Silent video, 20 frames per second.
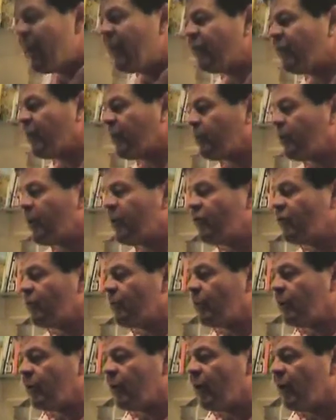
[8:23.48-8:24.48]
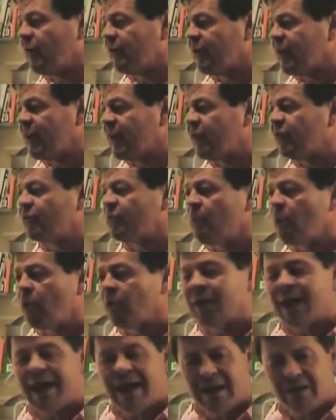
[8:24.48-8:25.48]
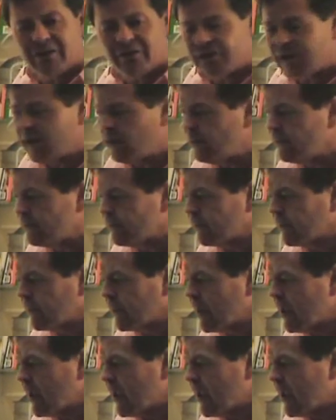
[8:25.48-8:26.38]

the basic principle of the small air still.